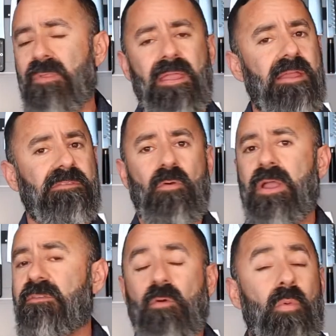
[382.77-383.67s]
It's
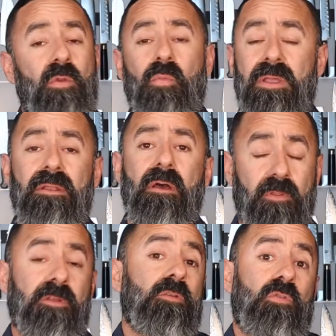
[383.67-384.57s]
a win-win for
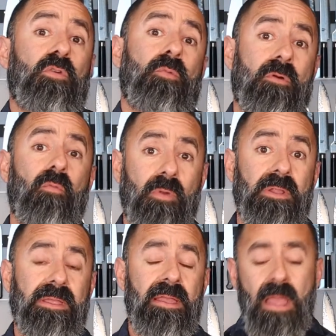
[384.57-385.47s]
the consumer,
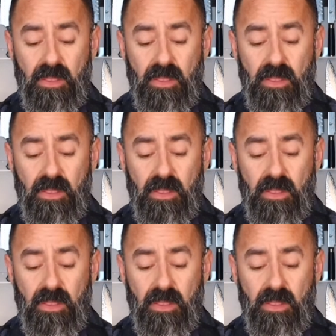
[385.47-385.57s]
really.